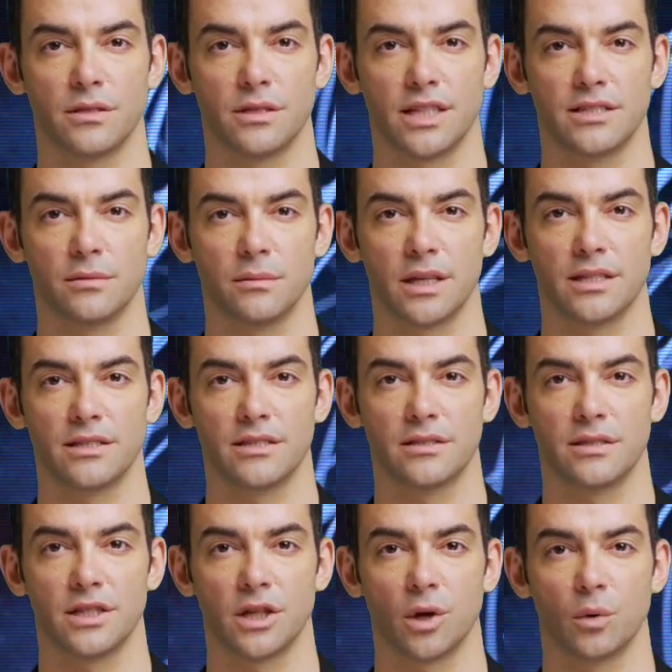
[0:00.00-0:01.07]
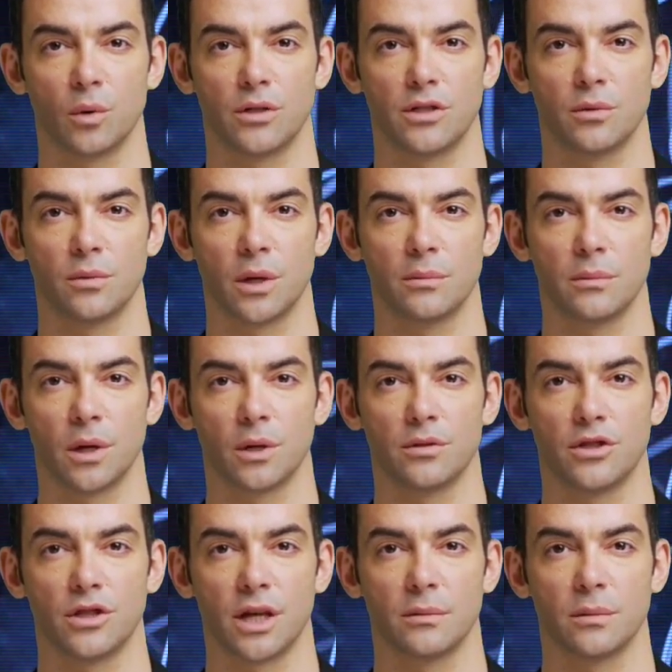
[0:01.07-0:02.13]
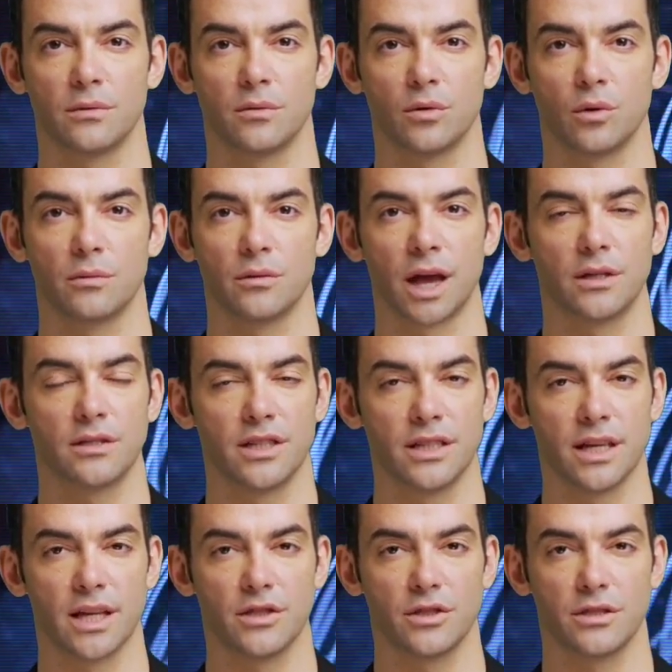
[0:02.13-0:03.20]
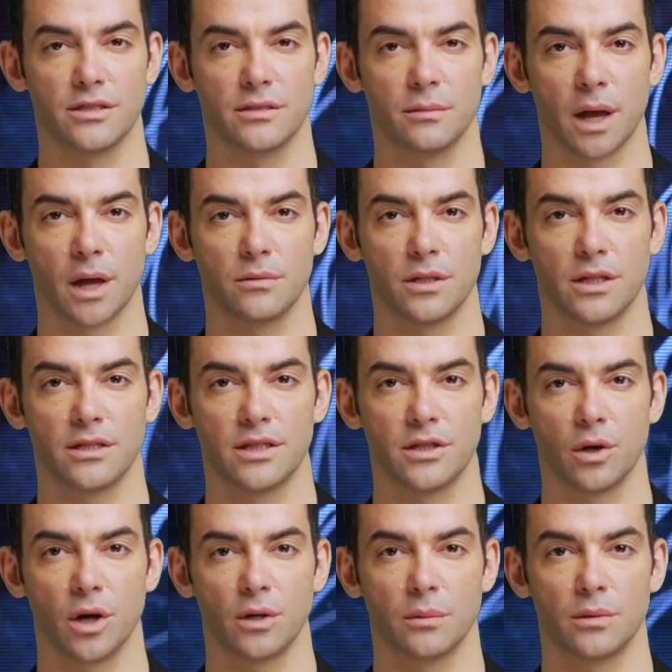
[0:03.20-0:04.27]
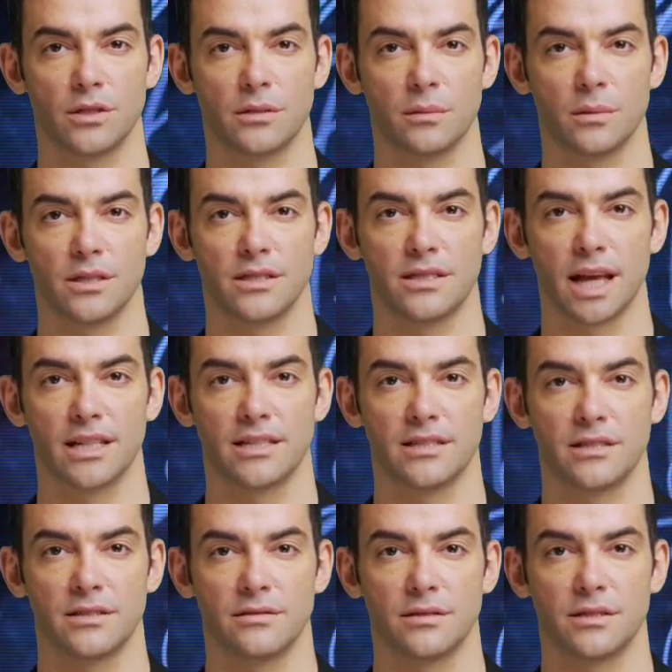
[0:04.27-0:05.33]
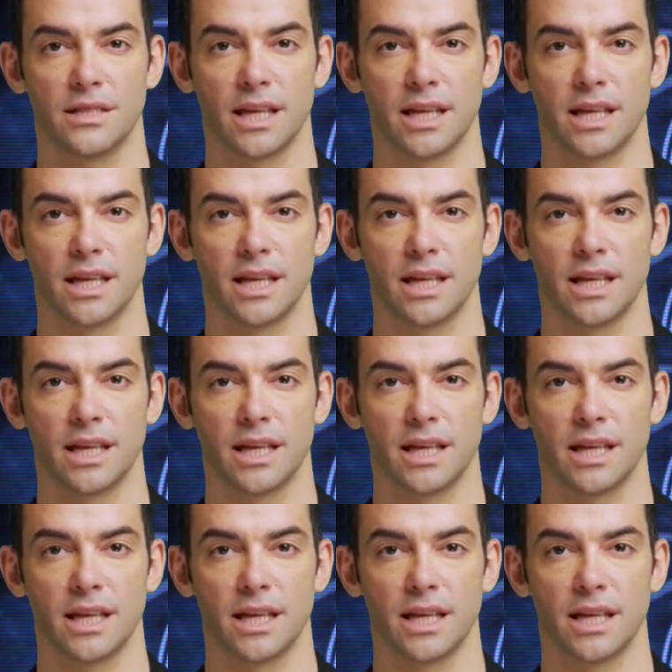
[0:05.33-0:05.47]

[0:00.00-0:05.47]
This means that a quantum computer can perform calculations in parallel in all possible states,